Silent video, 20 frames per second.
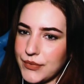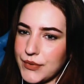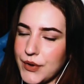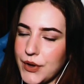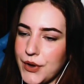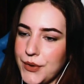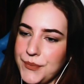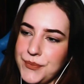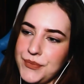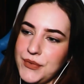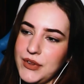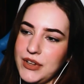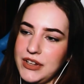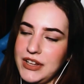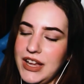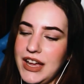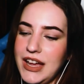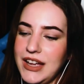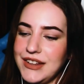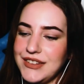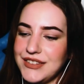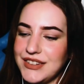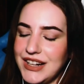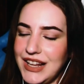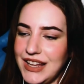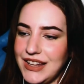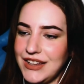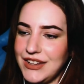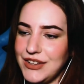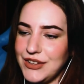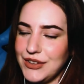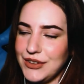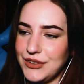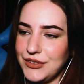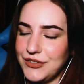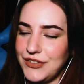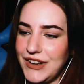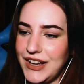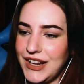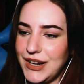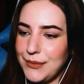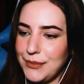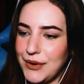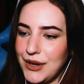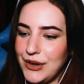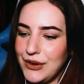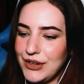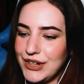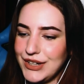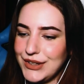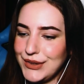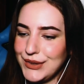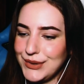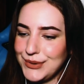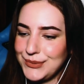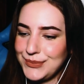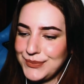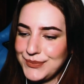No, yeah, it's like you'll find about it.